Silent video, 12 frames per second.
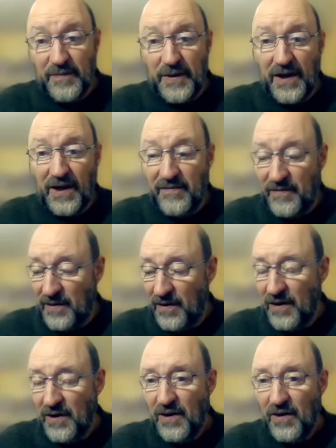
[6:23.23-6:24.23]
of behavior
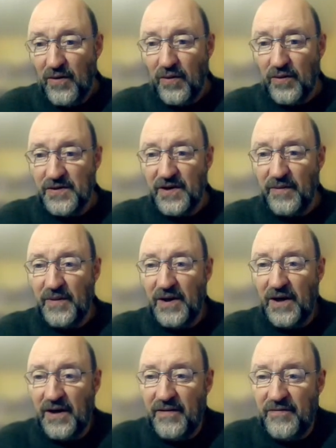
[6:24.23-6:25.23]
or some
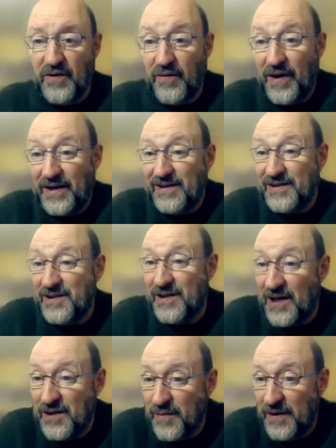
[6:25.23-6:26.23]
kind of direct
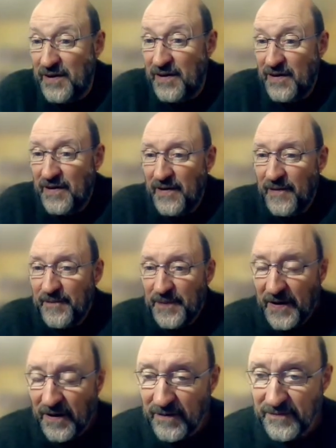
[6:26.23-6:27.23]
assessment
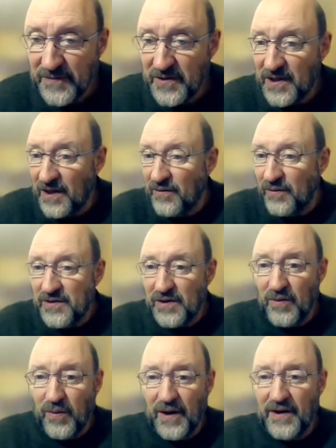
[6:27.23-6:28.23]
of skills
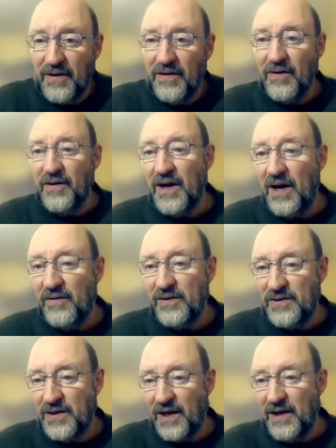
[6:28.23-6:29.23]
acquired or knowledge